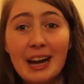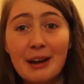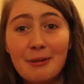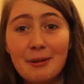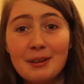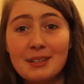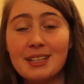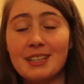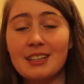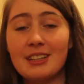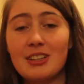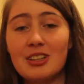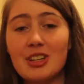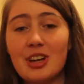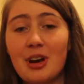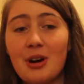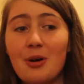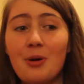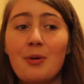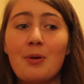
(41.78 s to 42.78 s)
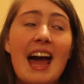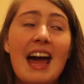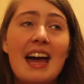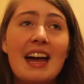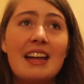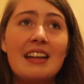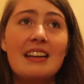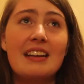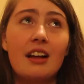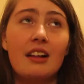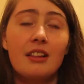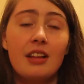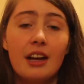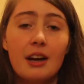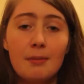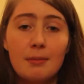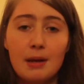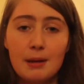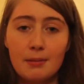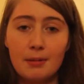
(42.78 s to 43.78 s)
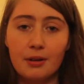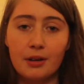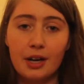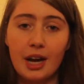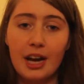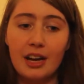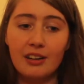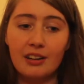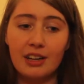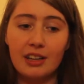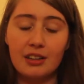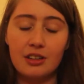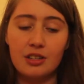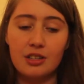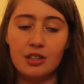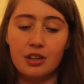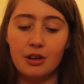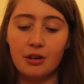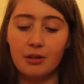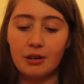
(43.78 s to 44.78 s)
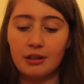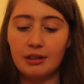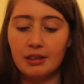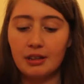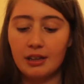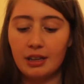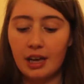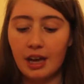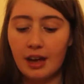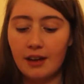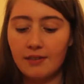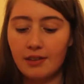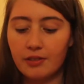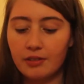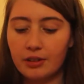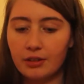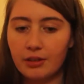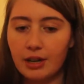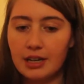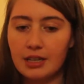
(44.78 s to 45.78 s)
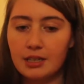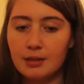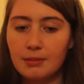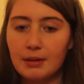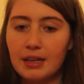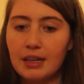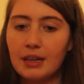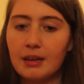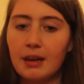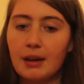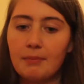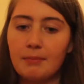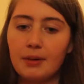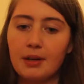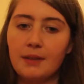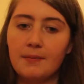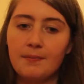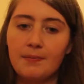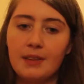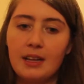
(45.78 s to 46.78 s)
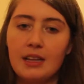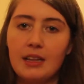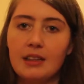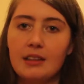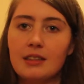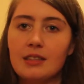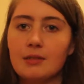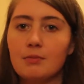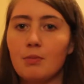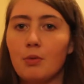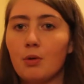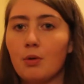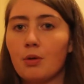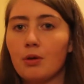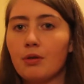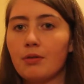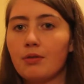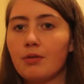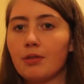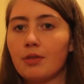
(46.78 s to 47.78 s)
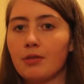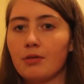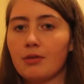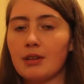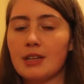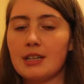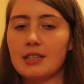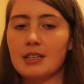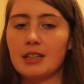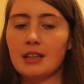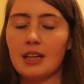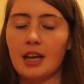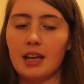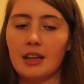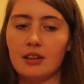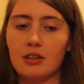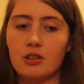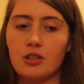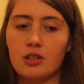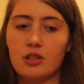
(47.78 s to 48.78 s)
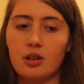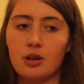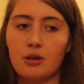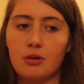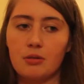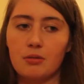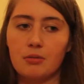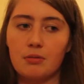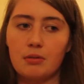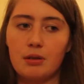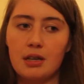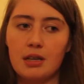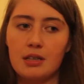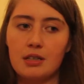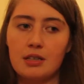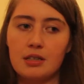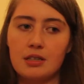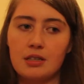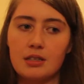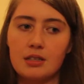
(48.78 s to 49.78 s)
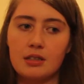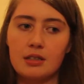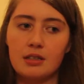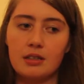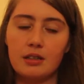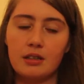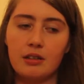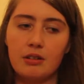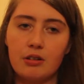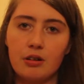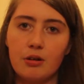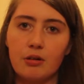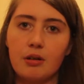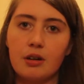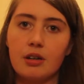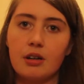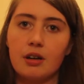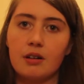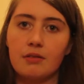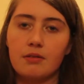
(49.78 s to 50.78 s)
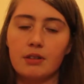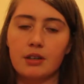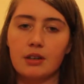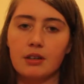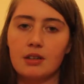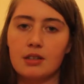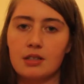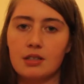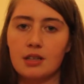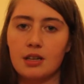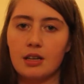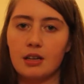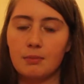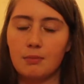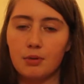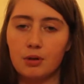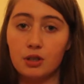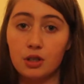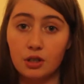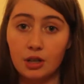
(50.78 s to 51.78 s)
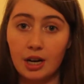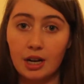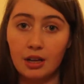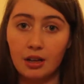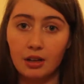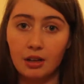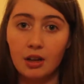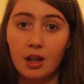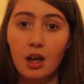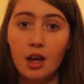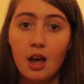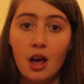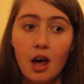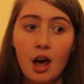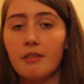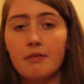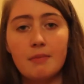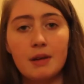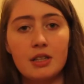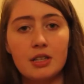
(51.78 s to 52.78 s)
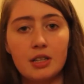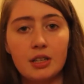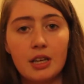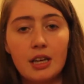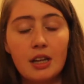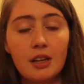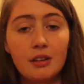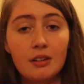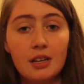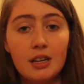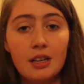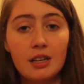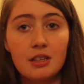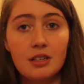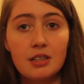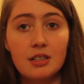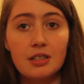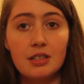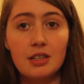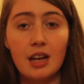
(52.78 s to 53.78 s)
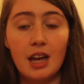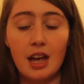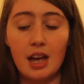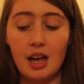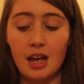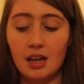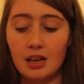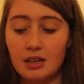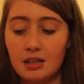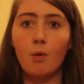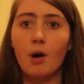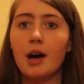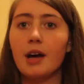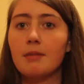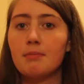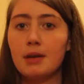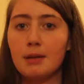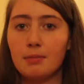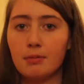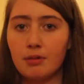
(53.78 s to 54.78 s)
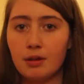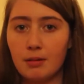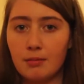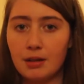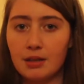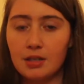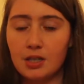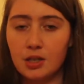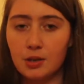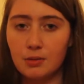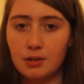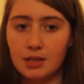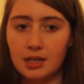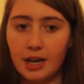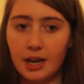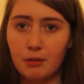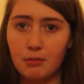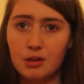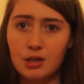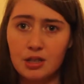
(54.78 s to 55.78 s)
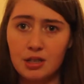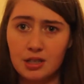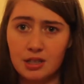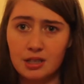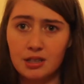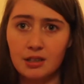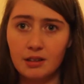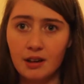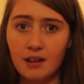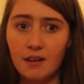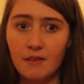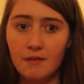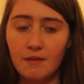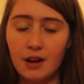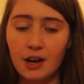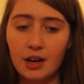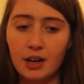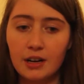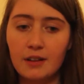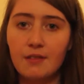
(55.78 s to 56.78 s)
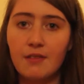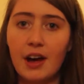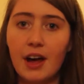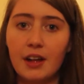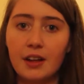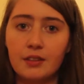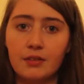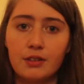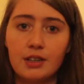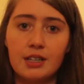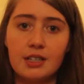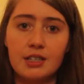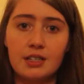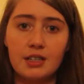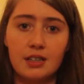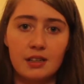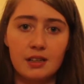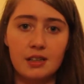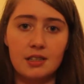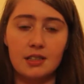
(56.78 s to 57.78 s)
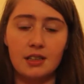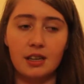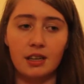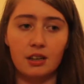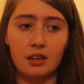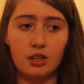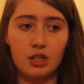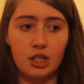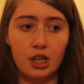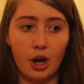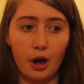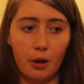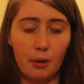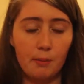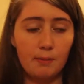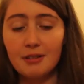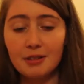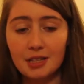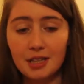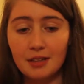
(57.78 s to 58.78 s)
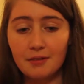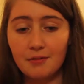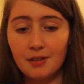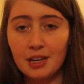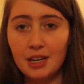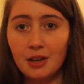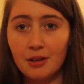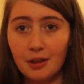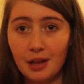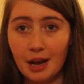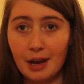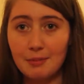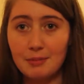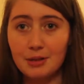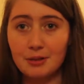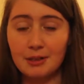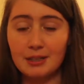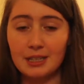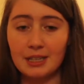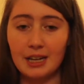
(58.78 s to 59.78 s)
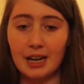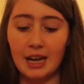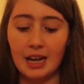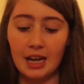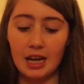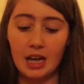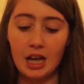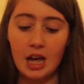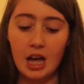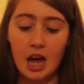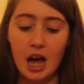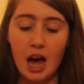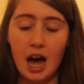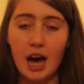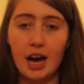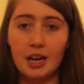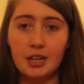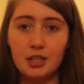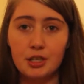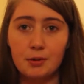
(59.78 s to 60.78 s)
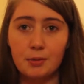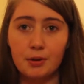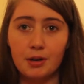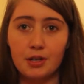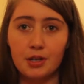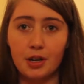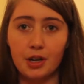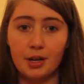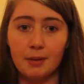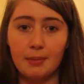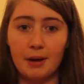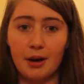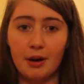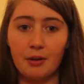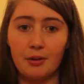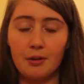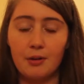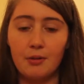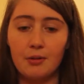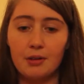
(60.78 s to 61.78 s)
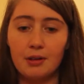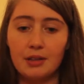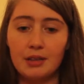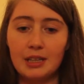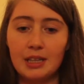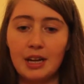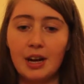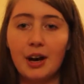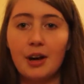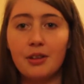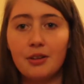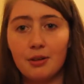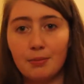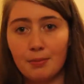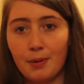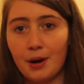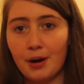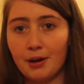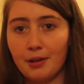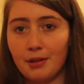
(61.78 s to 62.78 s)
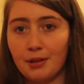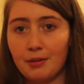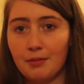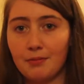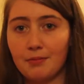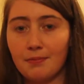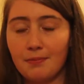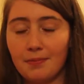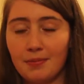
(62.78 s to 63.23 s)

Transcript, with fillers: I was at the show. And a lot of people are angry at the show, and they have every right to be, but it's more for the reason that the show is, you know, an unrealistic portrayal of mental illness and why people commit suicide, which is a very valid reason to dislike the show. The video that I'm doing today, I just want to talk about the other part of the